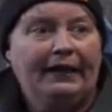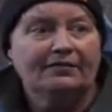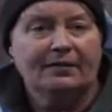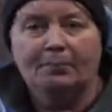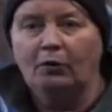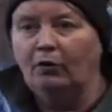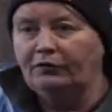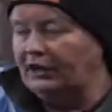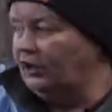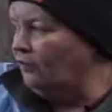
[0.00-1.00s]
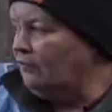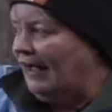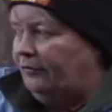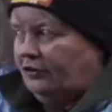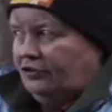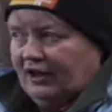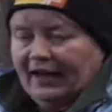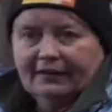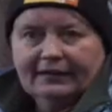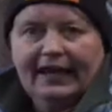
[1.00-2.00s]
it's important that you go round and check
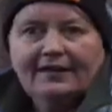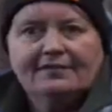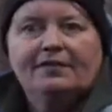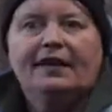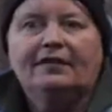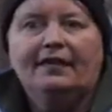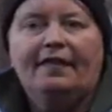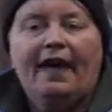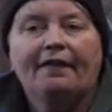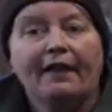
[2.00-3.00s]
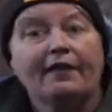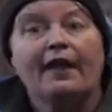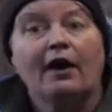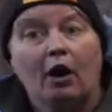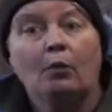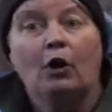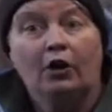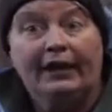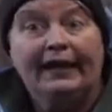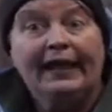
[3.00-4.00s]
gates and things like that, that they are
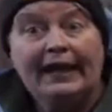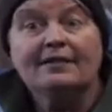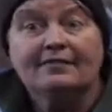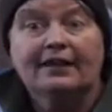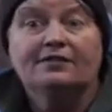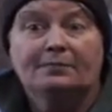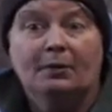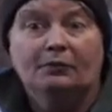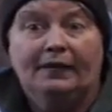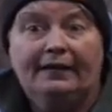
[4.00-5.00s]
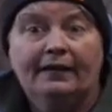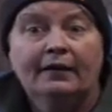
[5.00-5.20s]
working easily and smoothly.